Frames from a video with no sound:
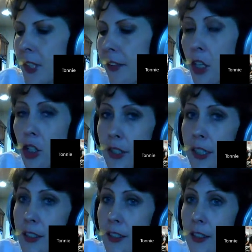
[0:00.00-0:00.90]
And there's a
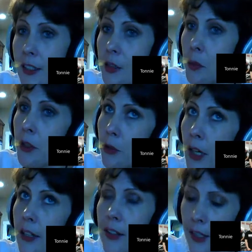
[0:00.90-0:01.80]
concise way to
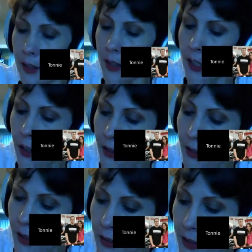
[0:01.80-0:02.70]
write that in
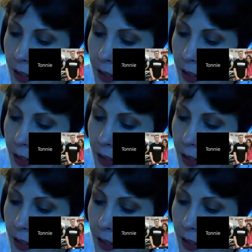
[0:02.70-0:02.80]
calculus. It's like